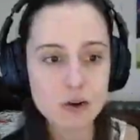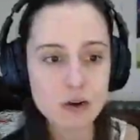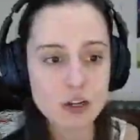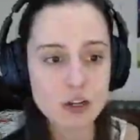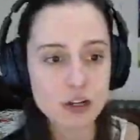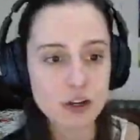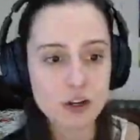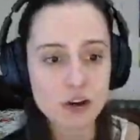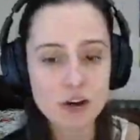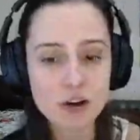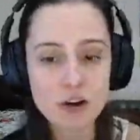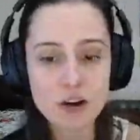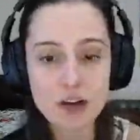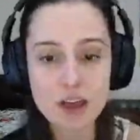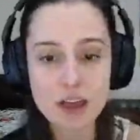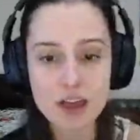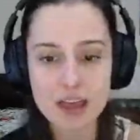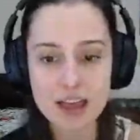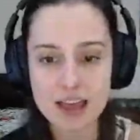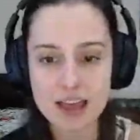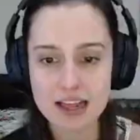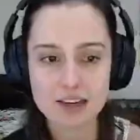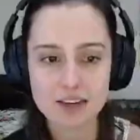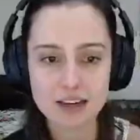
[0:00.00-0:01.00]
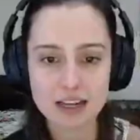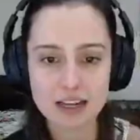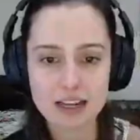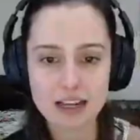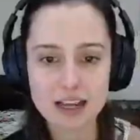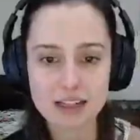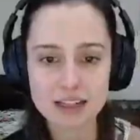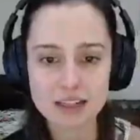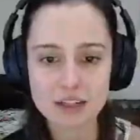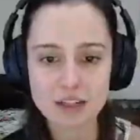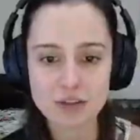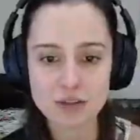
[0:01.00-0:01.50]
Cool! Got
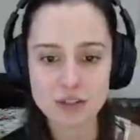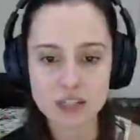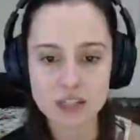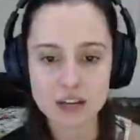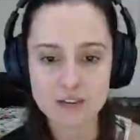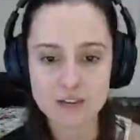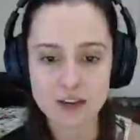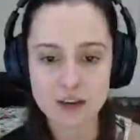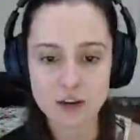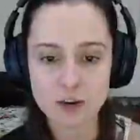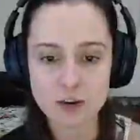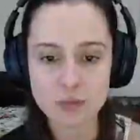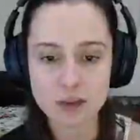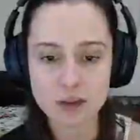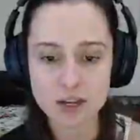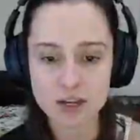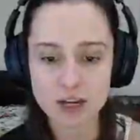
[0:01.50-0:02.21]
lots of new stuff. How do I pick it